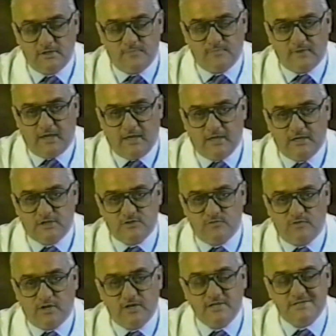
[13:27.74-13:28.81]
And it's
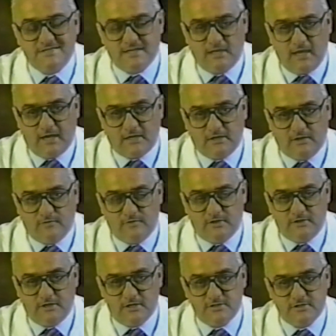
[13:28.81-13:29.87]
very selective. It
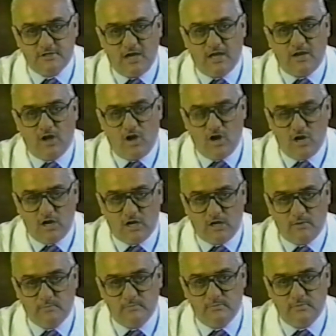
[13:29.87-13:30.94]
does not
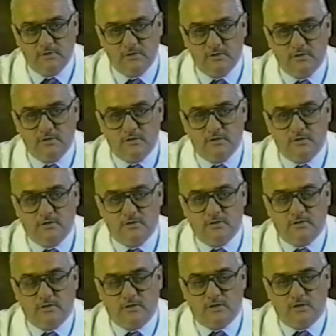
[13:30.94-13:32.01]
harm
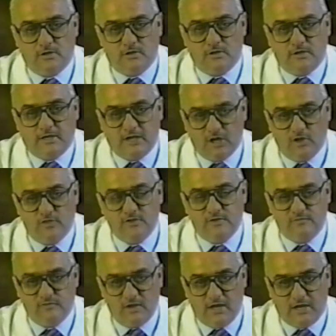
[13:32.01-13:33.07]
healthy
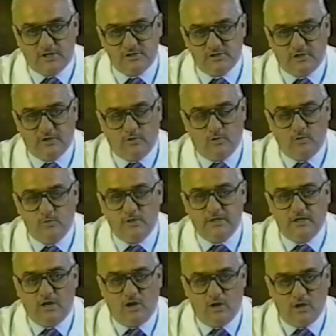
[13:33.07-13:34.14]
flesh. It
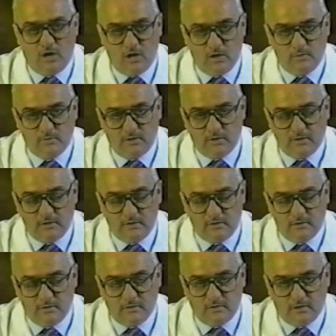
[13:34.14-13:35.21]
only
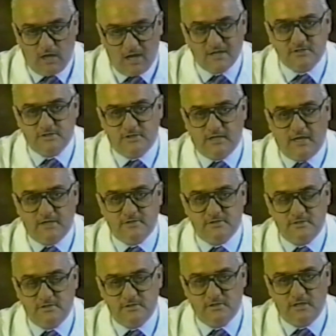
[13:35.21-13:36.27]

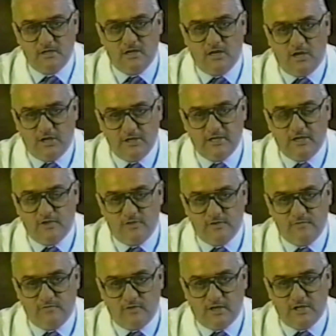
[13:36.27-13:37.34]
oxidizes unhealthy
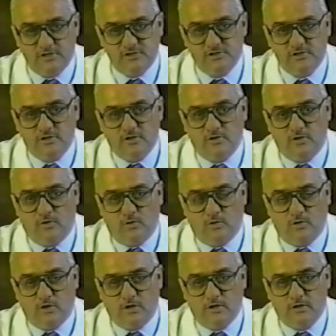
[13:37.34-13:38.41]
flesh,
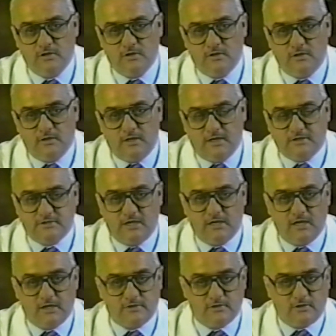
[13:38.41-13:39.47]
or as I
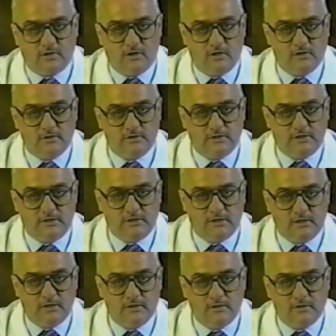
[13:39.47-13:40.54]
like to call the